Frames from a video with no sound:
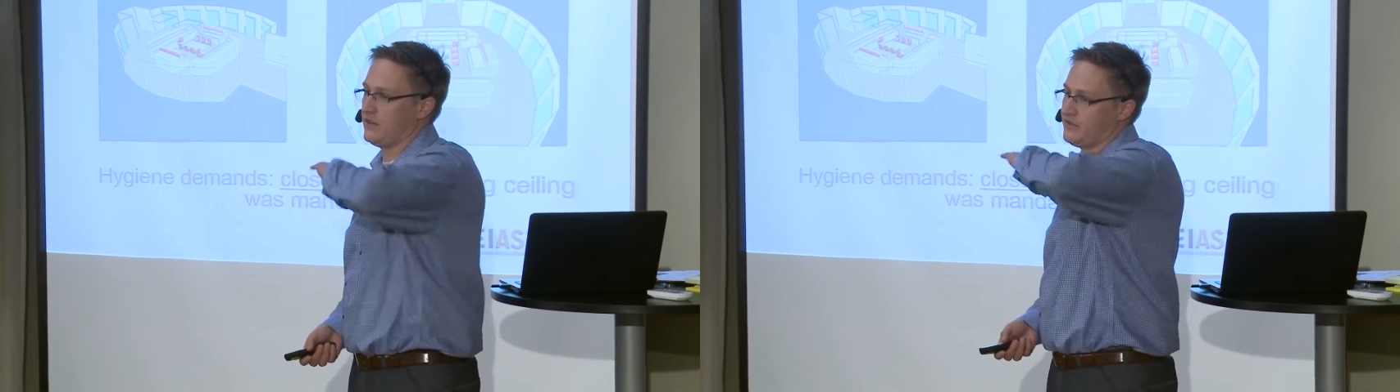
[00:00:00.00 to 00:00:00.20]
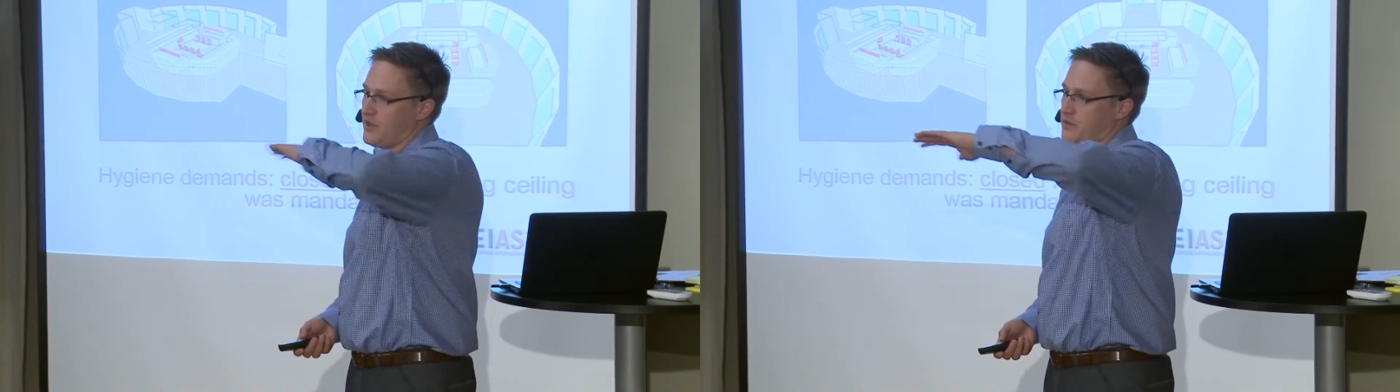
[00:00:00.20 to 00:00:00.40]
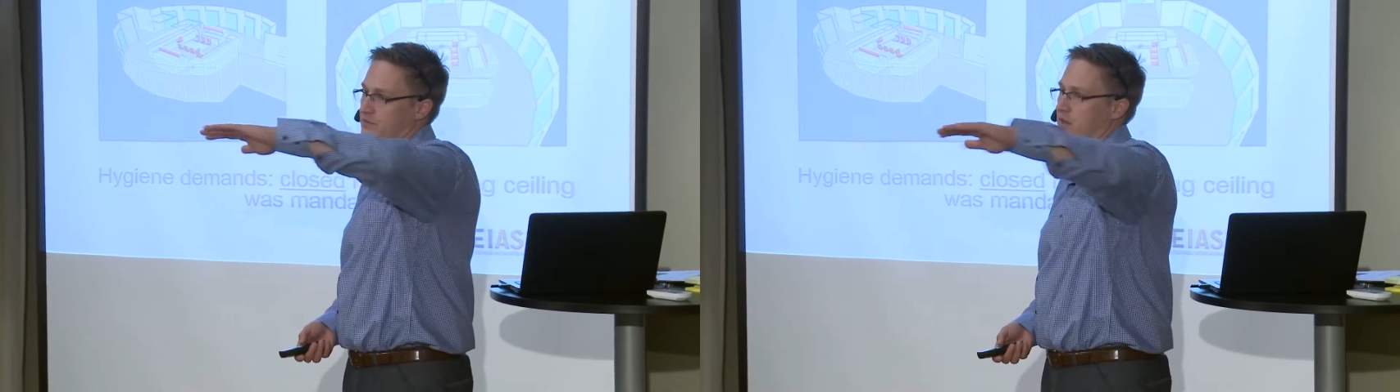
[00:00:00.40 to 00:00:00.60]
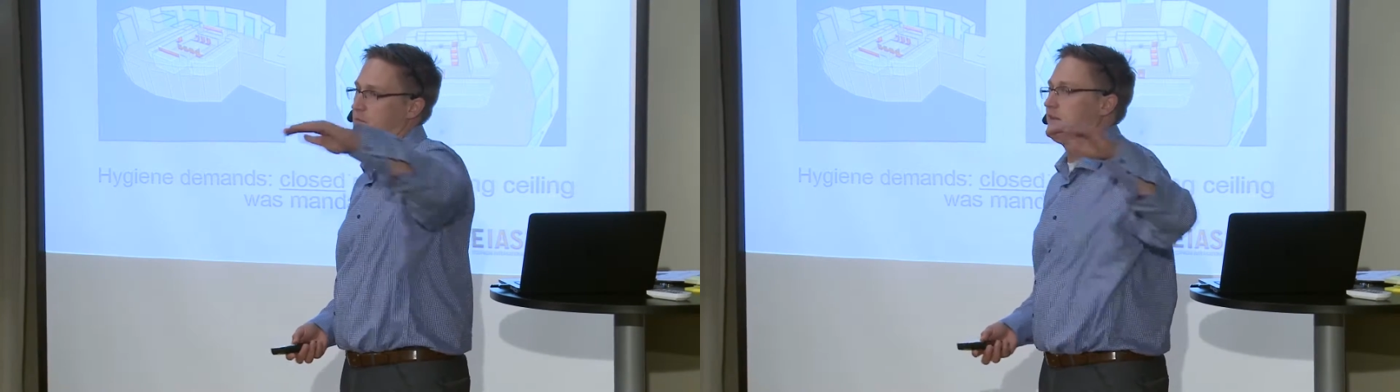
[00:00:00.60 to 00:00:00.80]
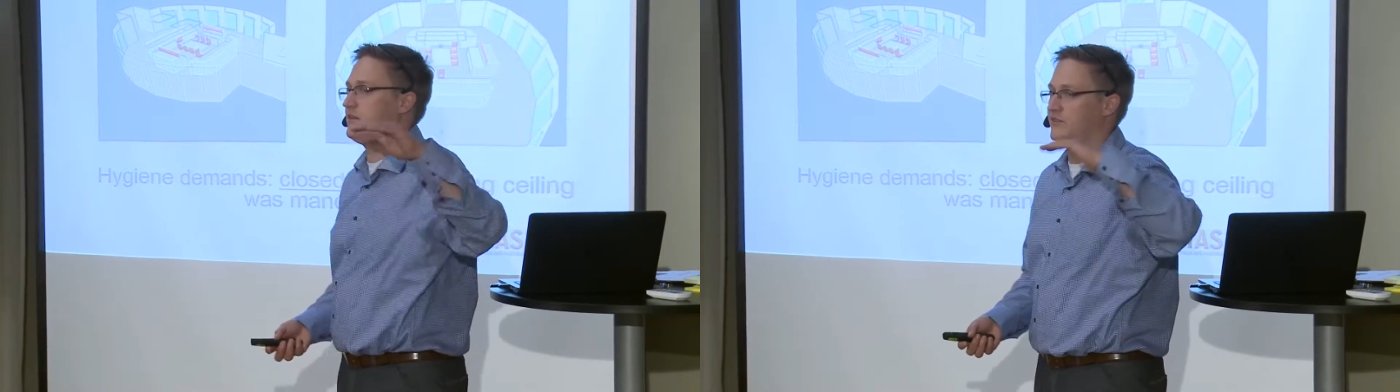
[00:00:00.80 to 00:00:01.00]
and on top of that
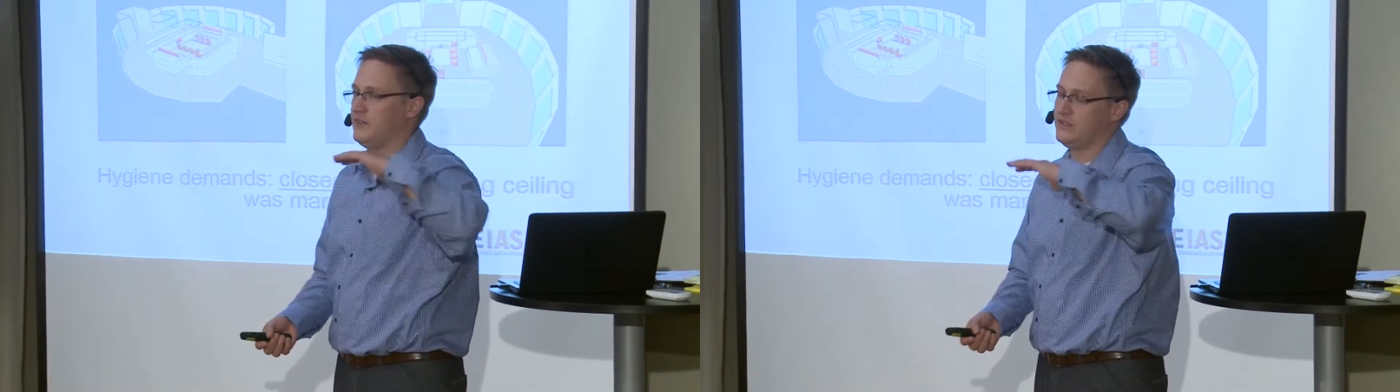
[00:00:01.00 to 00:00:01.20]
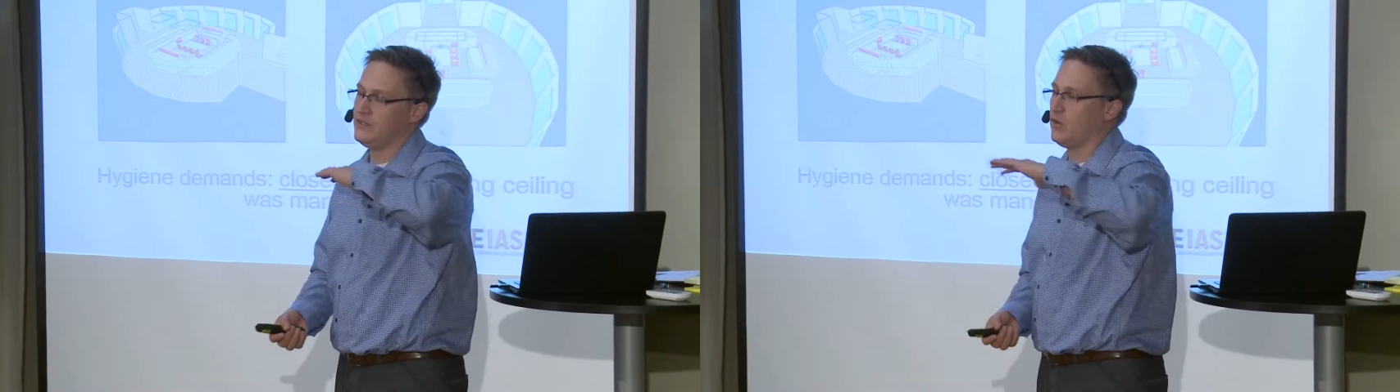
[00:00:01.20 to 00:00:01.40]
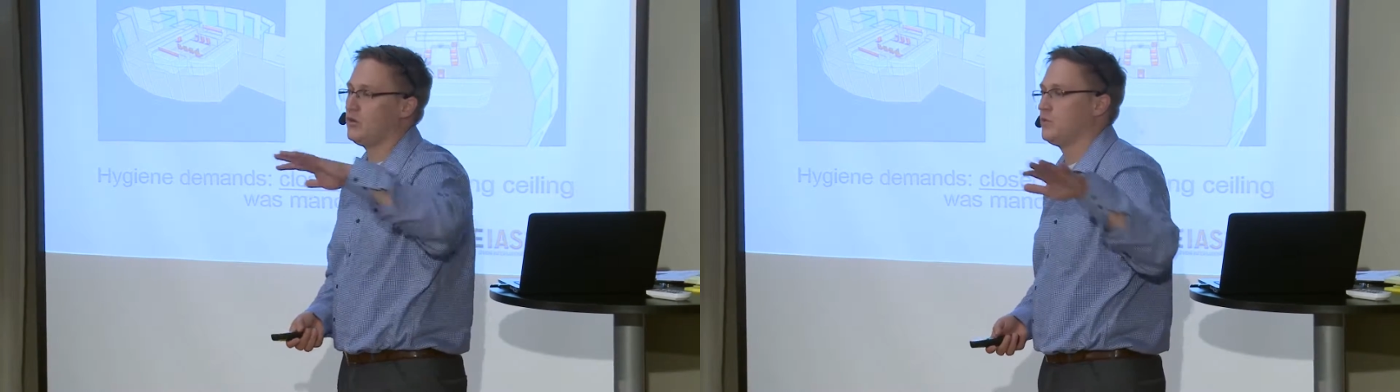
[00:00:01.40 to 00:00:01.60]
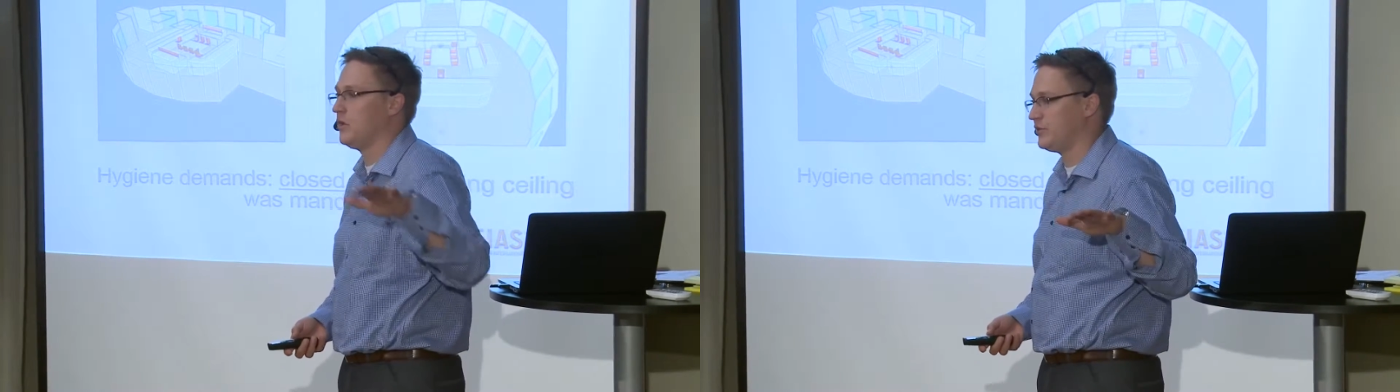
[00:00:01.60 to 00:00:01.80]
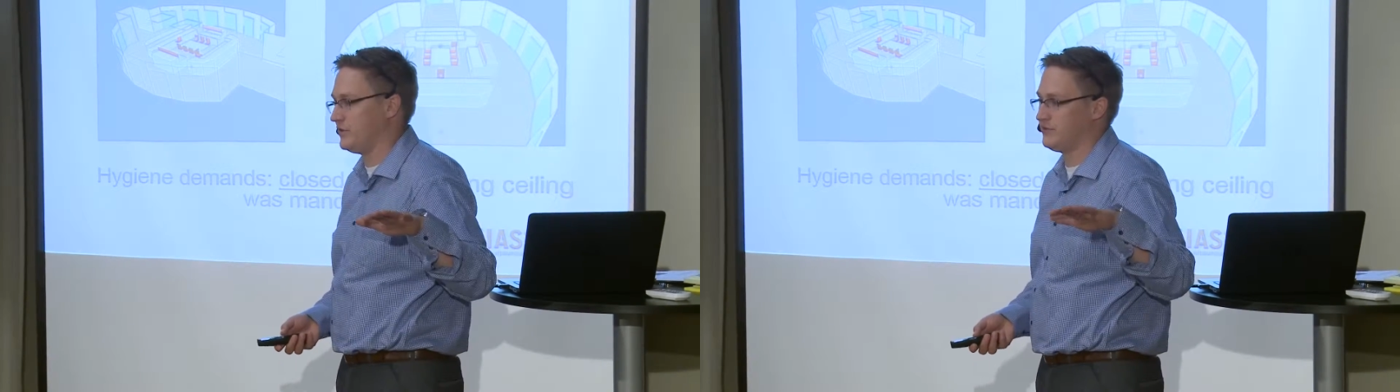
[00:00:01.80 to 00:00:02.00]
metal ceiling, cold
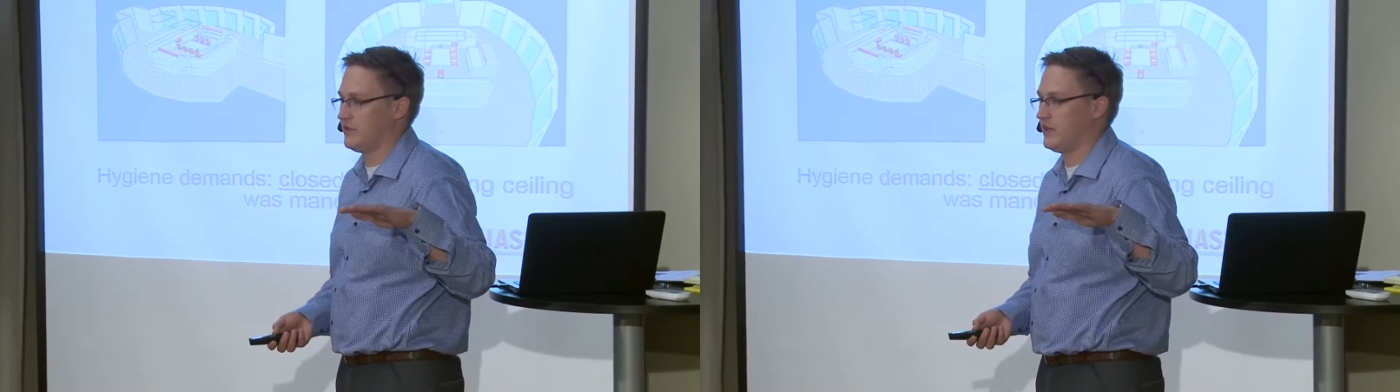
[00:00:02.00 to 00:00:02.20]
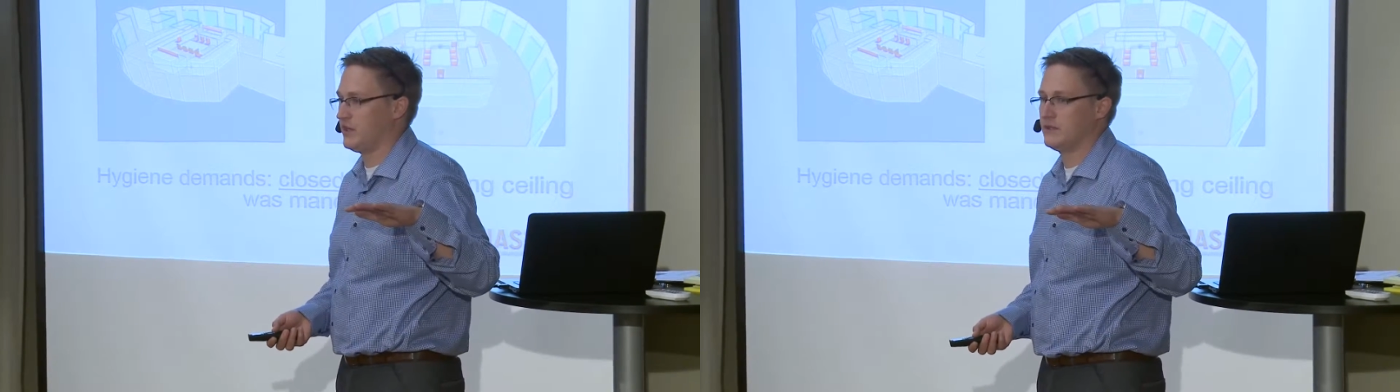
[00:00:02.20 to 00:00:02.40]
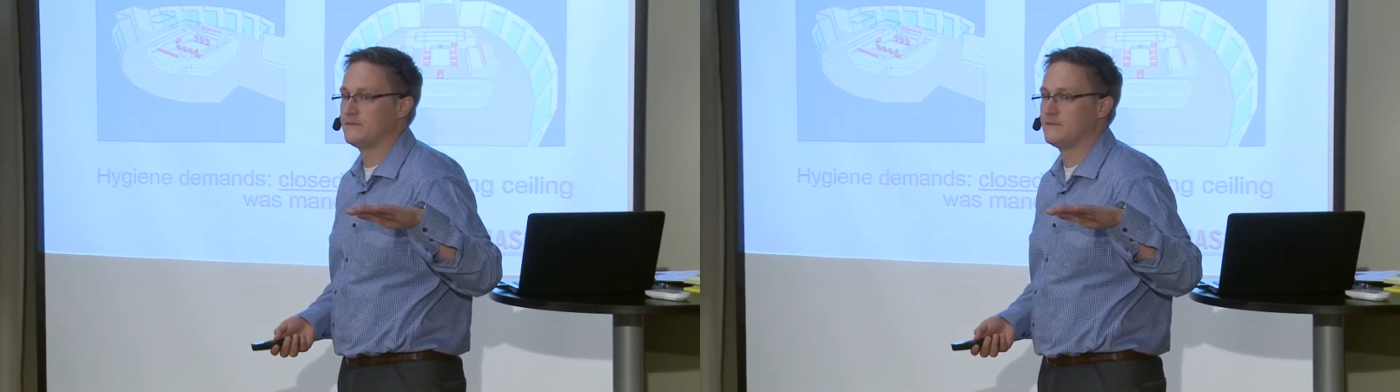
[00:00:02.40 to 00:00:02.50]
water is running.